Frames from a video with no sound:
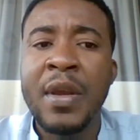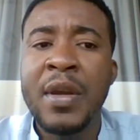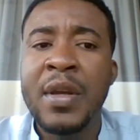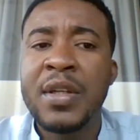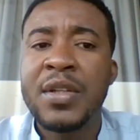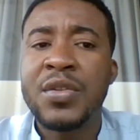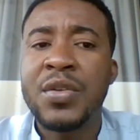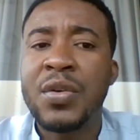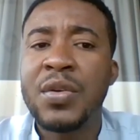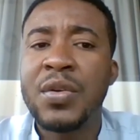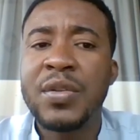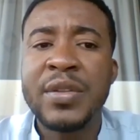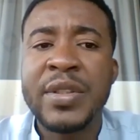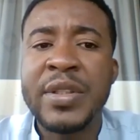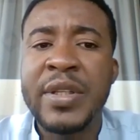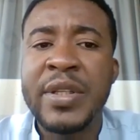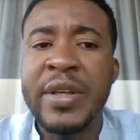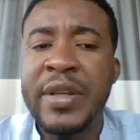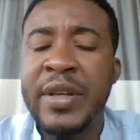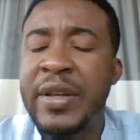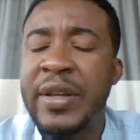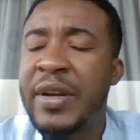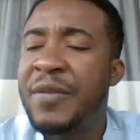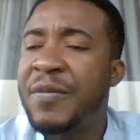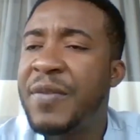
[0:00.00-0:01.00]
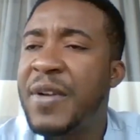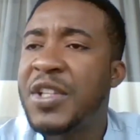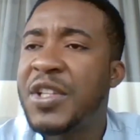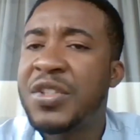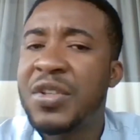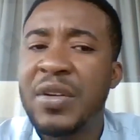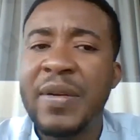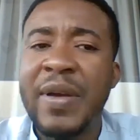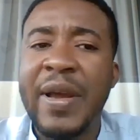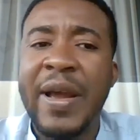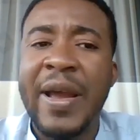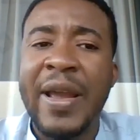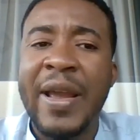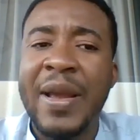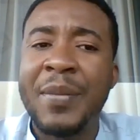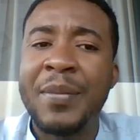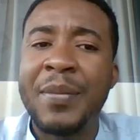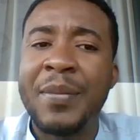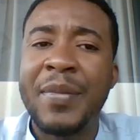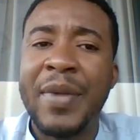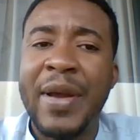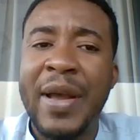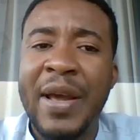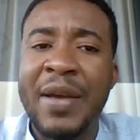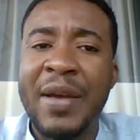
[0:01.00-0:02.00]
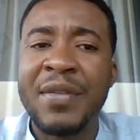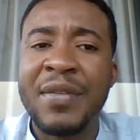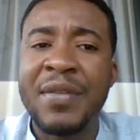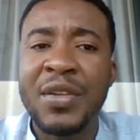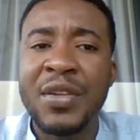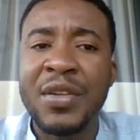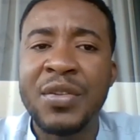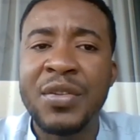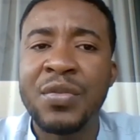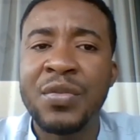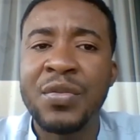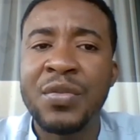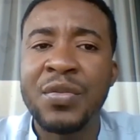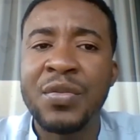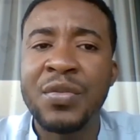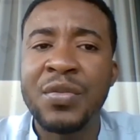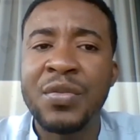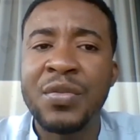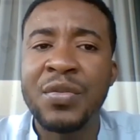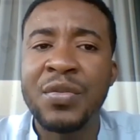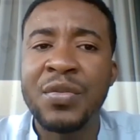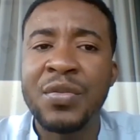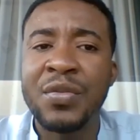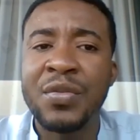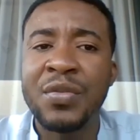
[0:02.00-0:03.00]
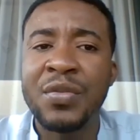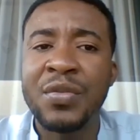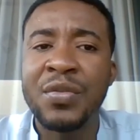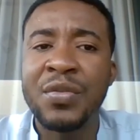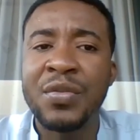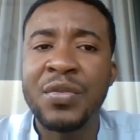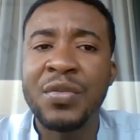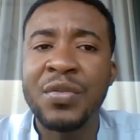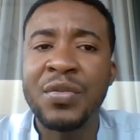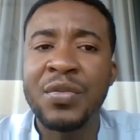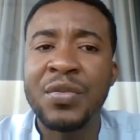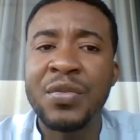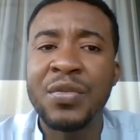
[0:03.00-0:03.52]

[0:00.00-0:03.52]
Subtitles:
So the reflection I am having today on the topic,